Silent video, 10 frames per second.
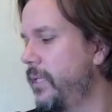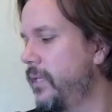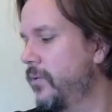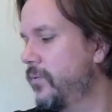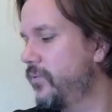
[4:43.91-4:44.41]

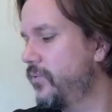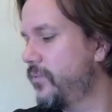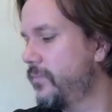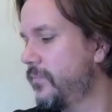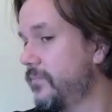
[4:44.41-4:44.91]

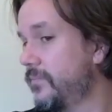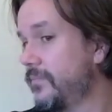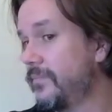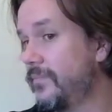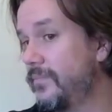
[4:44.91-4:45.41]
pillows,
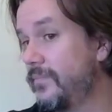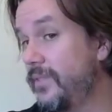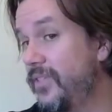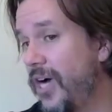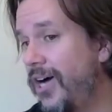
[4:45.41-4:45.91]

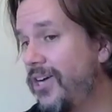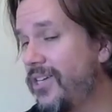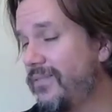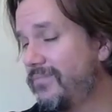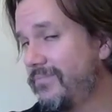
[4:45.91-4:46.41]

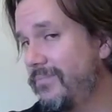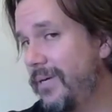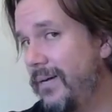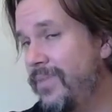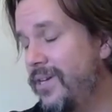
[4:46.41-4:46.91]
dog.
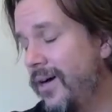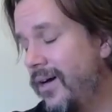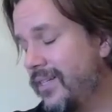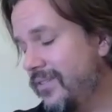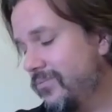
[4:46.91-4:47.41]
Bob the
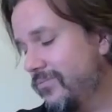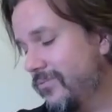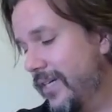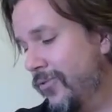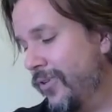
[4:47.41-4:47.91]
dog is
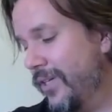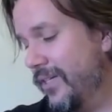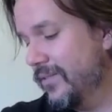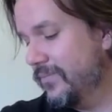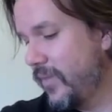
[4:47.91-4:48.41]
right over
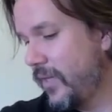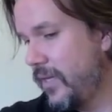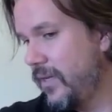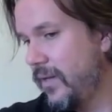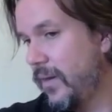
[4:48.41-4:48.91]
here.
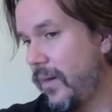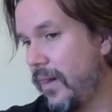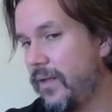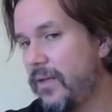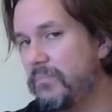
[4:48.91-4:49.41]

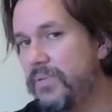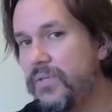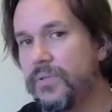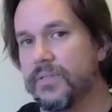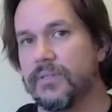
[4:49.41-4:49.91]

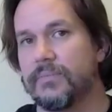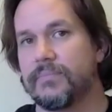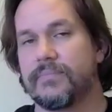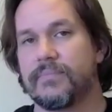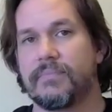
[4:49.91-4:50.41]
Computer,
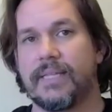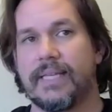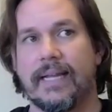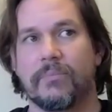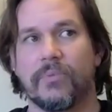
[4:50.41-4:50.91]

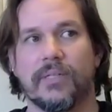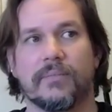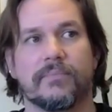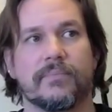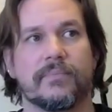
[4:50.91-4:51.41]
camera,